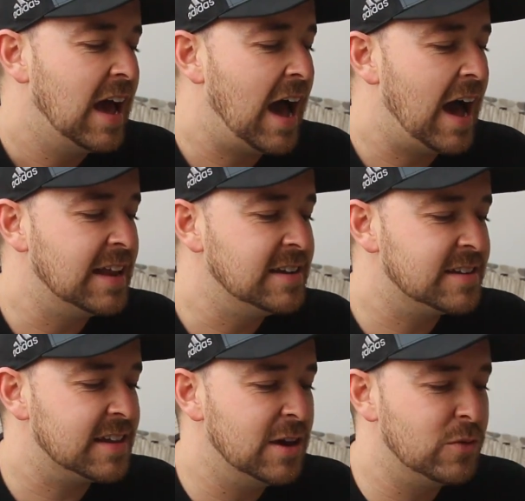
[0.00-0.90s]

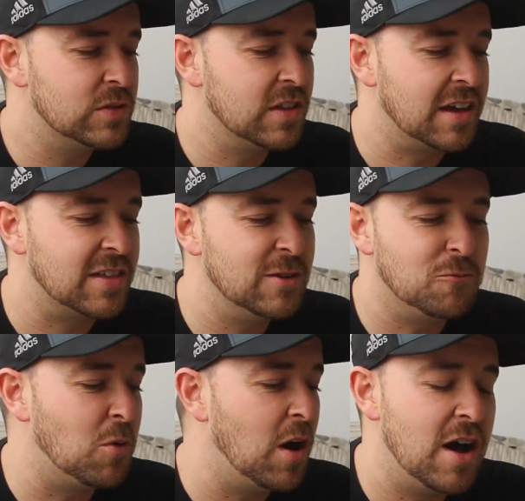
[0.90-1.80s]
and it was like the
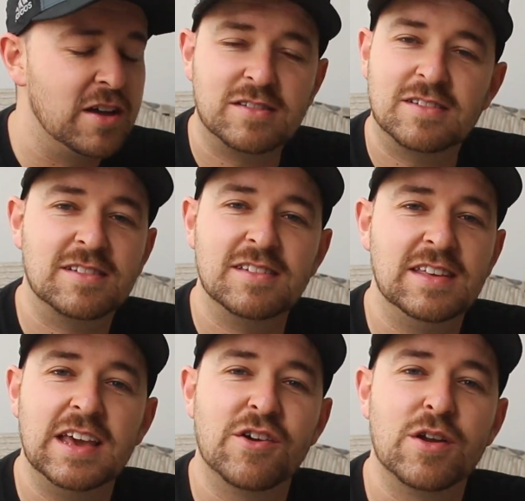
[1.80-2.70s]
worst
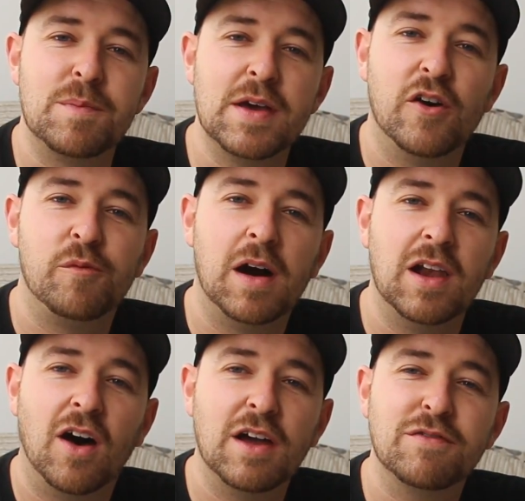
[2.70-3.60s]
year and a bit of my
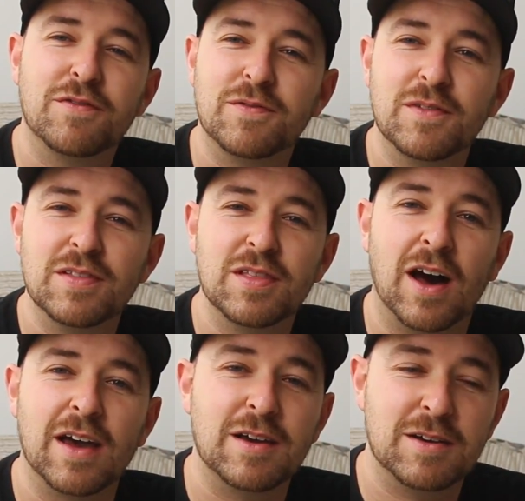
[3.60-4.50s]
life,
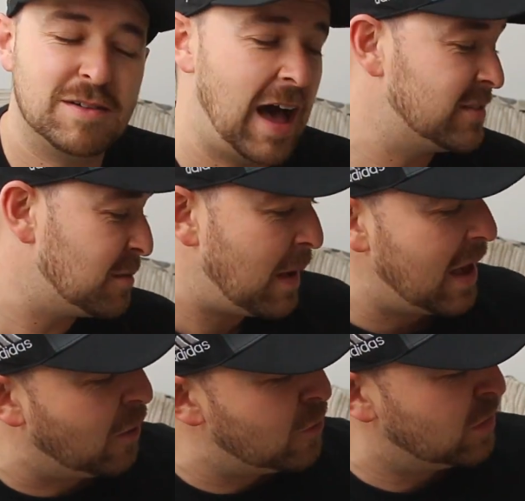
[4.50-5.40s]
like as a
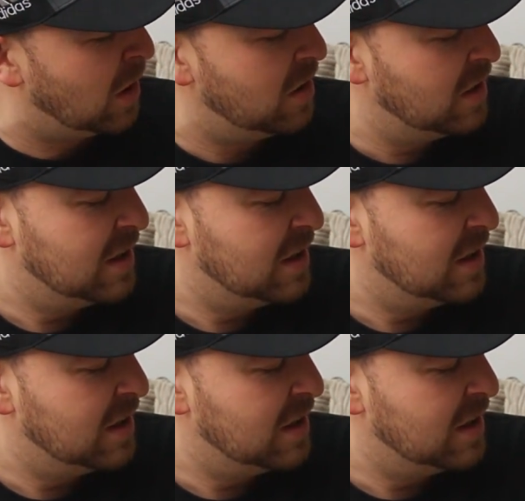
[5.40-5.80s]
pet owner,